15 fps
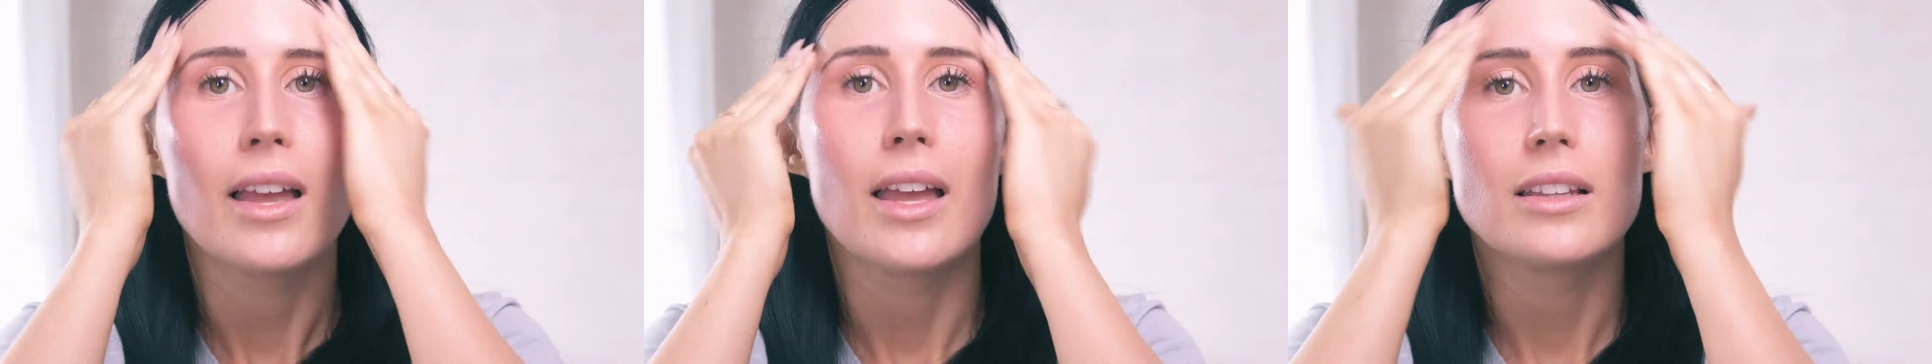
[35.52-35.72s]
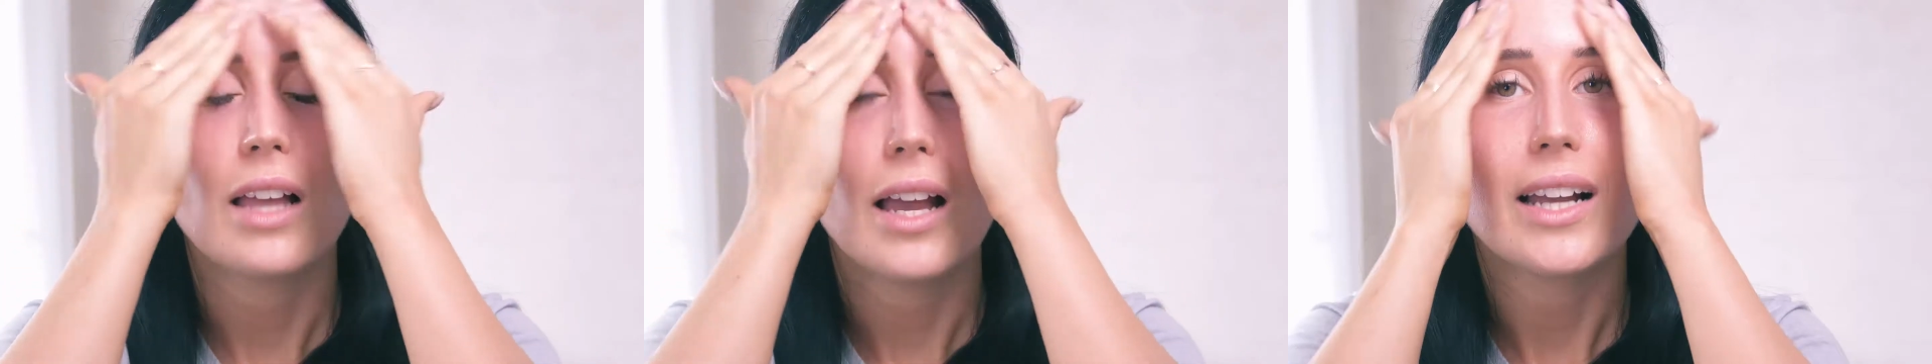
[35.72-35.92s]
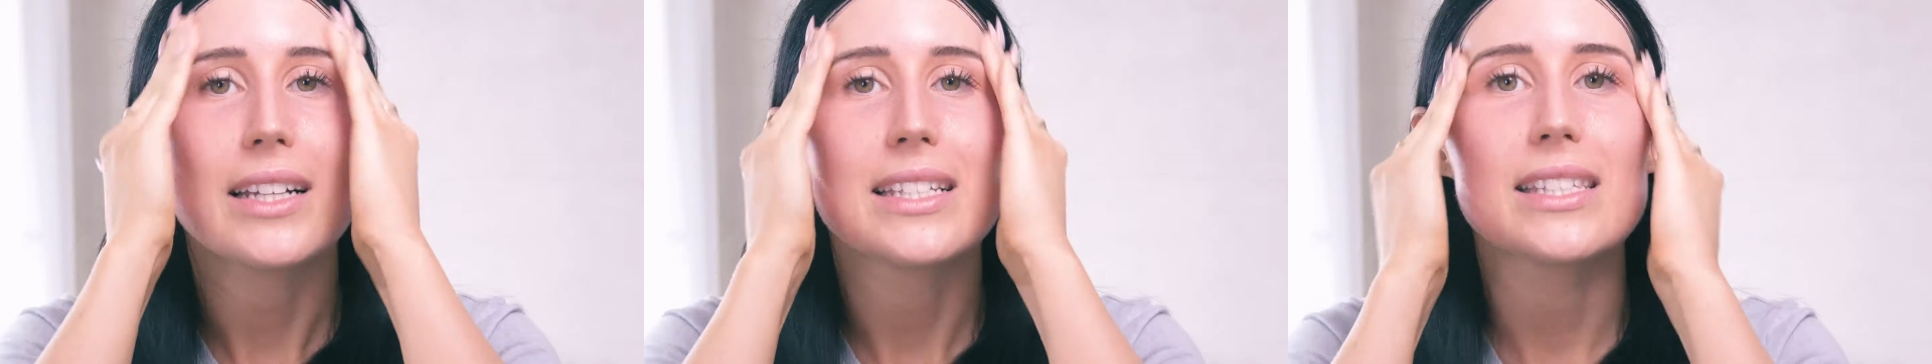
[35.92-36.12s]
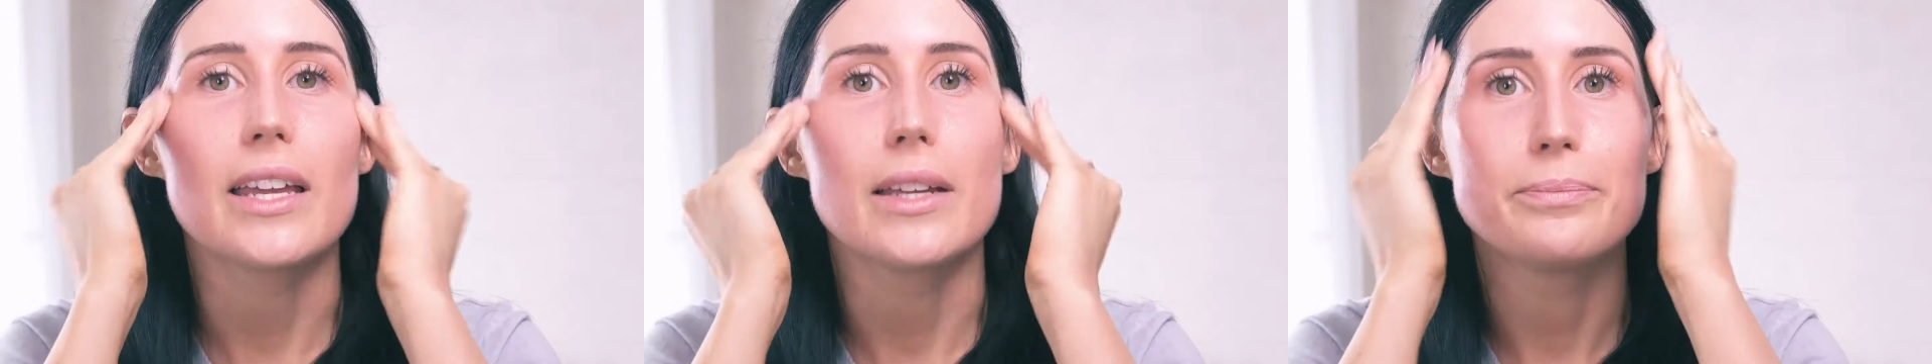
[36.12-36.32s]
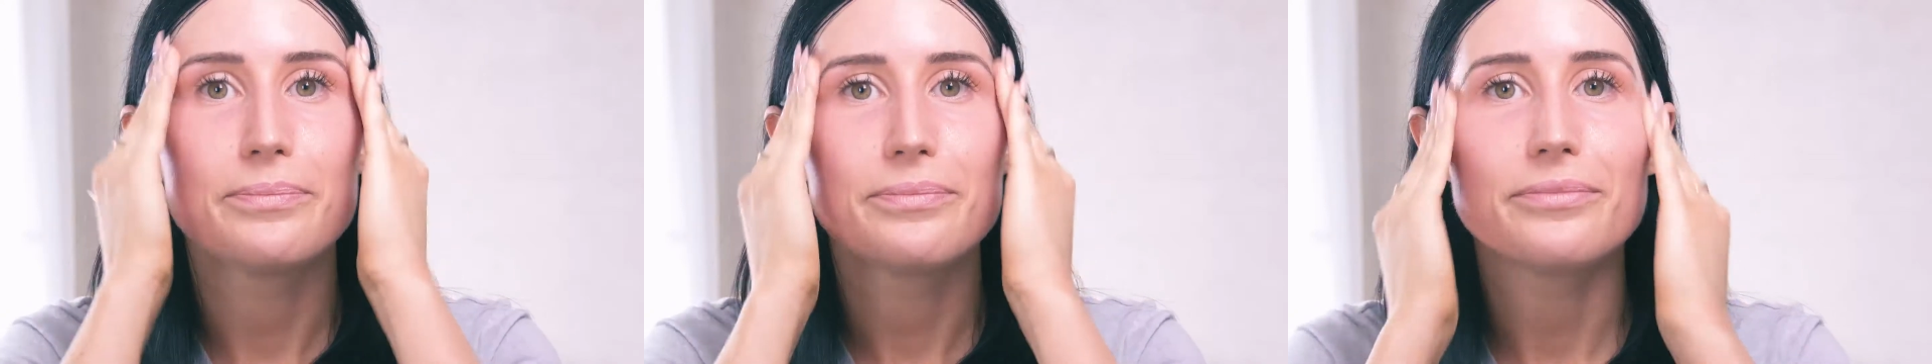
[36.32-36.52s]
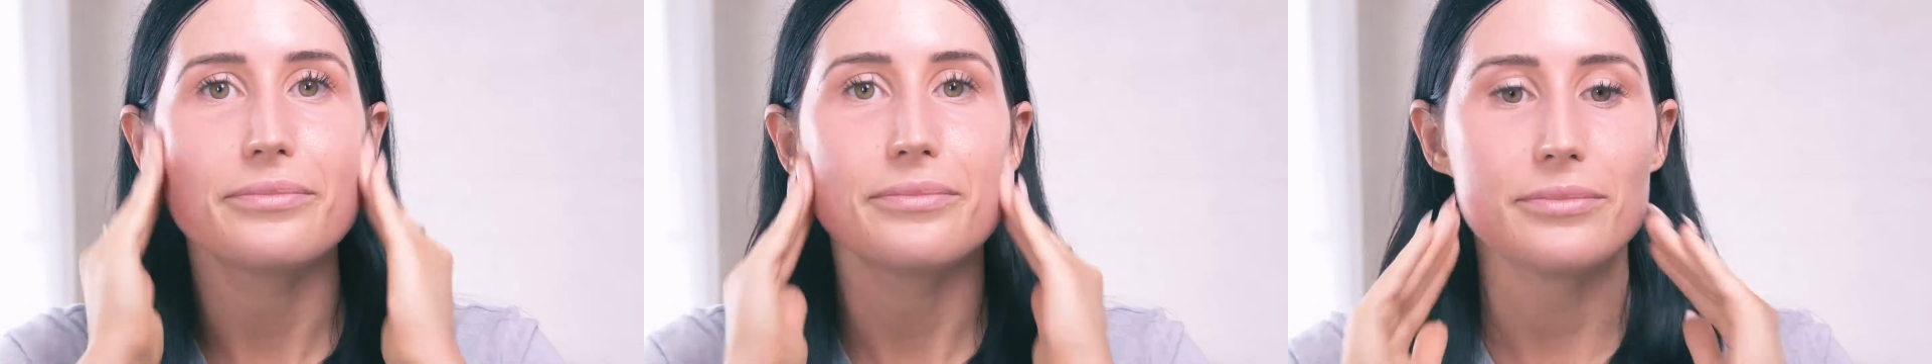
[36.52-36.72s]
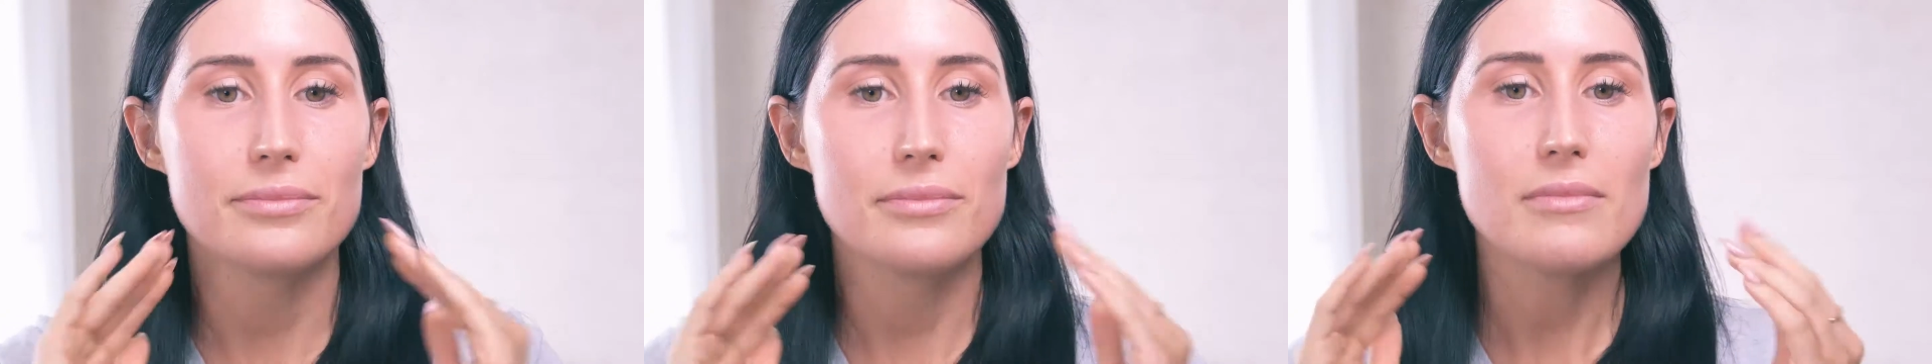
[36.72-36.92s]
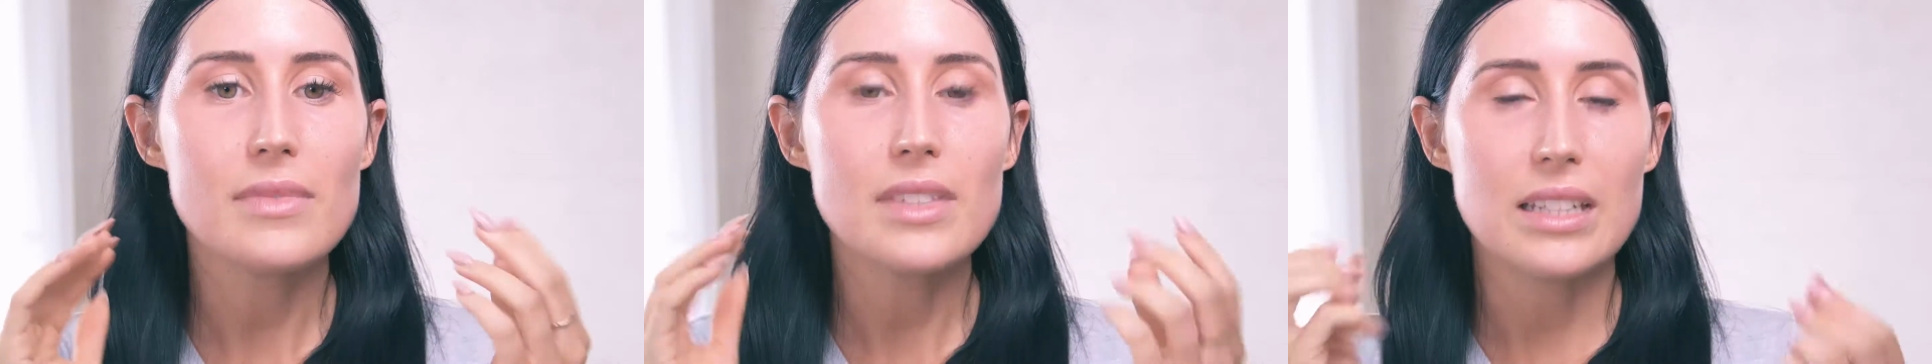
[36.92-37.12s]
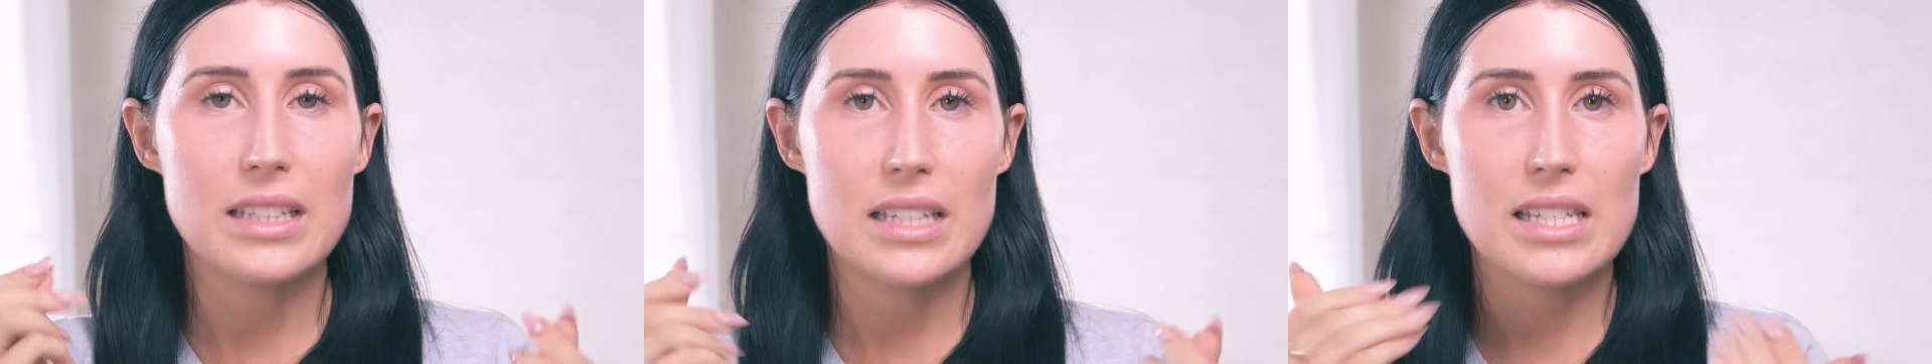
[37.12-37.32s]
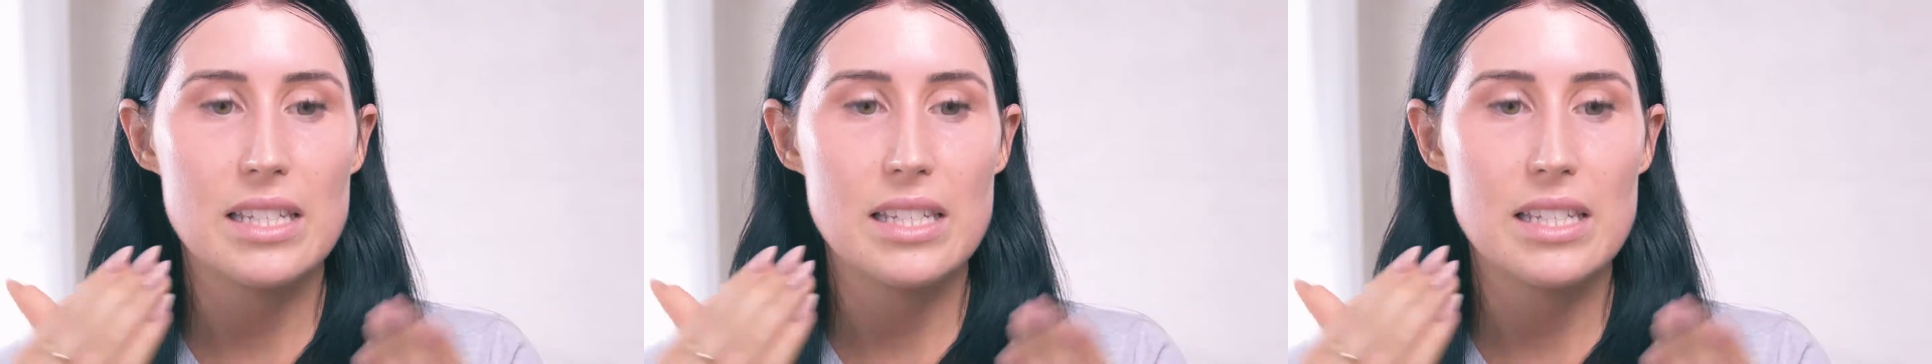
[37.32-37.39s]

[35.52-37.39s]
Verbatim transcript: And like I said, this